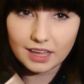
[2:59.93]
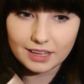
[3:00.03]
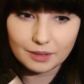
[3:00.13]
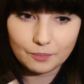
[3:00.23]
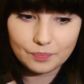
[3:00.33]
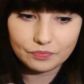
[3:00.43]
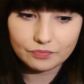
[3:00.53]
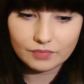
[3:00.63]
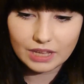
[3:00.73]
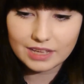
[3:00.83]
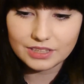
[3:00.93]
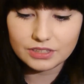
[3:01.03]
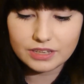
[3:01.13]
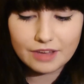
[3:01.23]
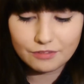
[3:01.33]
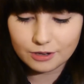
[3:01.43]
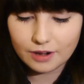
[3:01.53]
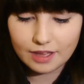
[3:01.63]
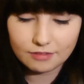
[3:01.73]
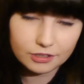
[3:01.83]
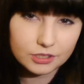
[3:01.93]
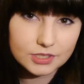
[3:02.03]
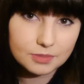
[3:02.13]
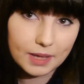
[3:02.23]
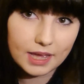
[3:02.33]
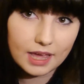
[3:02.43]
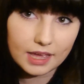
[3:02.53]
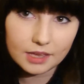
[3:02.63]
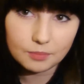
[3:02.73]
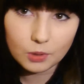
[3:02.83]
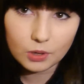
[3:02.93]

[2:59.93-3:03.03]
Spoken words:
I never ever used to buy high-end